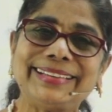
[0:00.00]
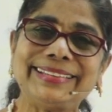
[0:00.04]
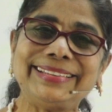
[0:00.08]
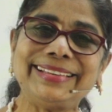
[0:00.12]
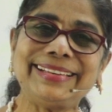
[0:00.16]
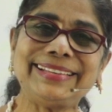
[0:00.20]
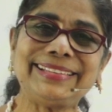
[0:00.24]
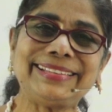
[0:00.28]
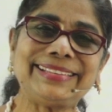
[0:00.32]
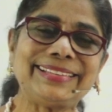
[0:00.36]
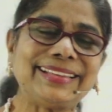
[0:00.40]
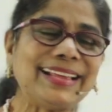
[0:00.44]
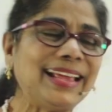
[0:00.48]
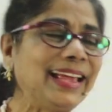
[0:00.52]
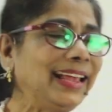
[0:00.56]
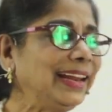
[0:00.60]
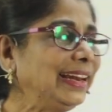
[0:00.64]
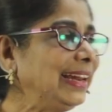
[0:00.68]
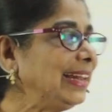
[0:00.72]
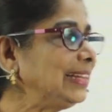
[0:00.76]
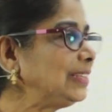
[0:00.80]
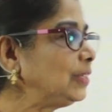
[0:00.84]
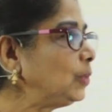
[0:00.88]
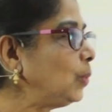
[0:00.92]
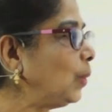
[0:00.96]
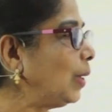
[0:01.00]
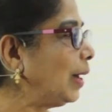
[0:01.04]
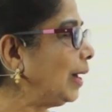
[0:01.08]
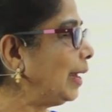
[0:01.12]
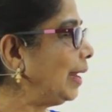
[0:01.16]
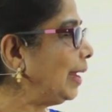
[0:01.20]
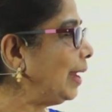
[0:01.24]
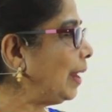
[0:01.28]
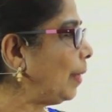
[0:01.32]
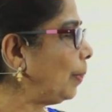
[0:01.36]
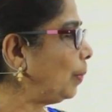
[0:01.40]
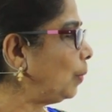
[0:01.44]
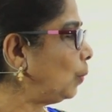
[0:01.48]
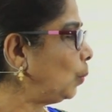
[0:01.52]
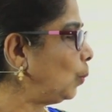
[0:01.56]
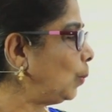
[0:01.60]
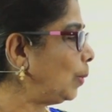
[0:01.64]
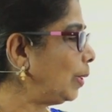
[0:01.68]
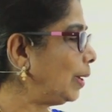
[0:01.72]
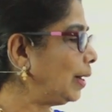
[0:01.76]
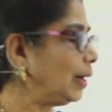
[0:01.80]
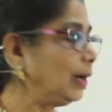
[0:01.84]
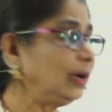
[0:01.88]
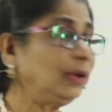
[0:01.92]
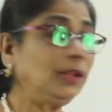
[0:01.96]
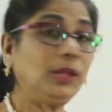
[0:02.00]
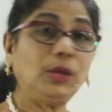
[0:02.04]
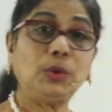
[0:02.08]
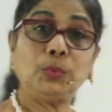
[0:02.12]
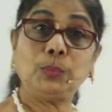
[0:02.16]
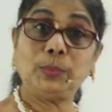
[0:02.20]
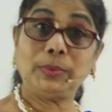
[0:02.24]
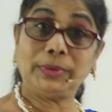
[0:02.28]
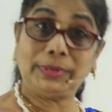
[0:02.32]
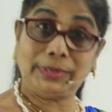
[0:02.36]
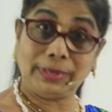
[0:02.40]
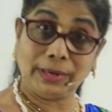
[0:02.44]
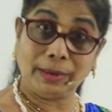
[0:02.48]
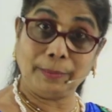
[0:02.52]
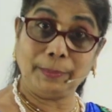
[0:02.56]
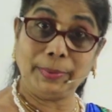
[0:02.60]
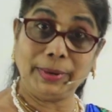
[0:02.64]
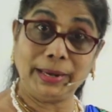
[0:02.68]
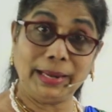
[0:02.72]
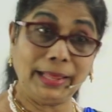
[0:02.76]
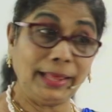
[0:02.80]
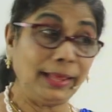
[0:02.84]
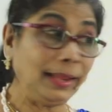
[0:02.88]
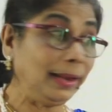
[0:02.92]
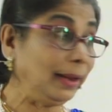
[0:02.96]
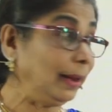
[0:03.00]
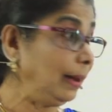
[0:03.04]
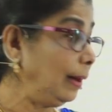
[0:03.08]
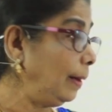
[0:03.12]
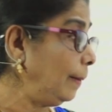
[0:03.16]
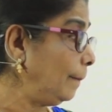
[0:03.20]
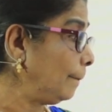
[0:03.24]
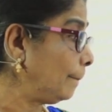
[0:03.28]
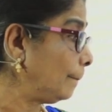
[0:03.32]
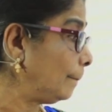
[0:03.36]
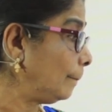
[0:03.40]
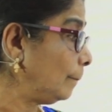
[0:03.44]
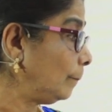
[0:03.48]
Yes, let's look at another word with double L.